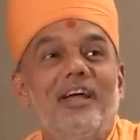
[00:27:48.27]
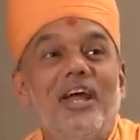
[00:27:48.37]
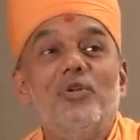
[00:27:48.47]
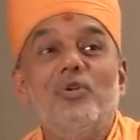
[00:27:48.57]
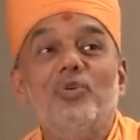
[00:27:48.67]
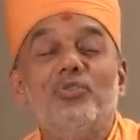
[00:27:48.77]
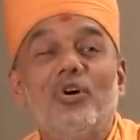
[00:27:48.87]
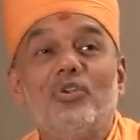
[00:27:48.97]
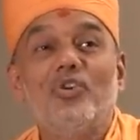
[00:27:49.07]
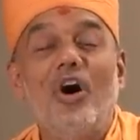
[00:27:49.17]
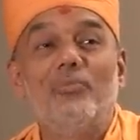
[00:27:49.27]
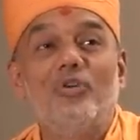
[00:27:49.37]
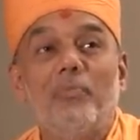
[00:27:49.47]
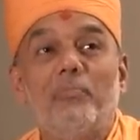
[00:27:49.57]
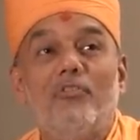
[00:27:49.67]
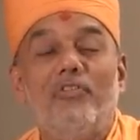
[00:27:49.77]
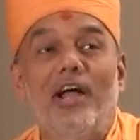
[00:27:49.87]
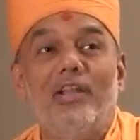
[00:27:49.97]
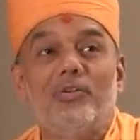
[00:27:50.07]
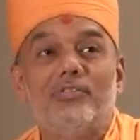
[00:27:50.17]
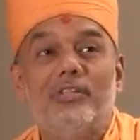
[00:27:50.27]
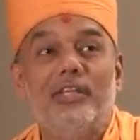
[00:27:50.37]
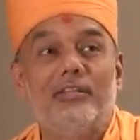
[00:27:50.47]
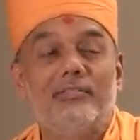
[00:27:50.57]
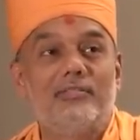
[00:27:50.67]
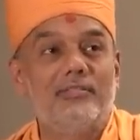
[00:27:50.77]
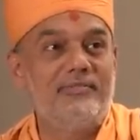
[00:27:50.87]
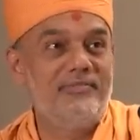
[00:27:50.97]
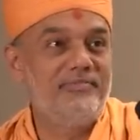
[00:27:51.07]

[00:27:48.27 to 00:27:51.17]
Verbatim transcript: and you lose your job, your profile, your status.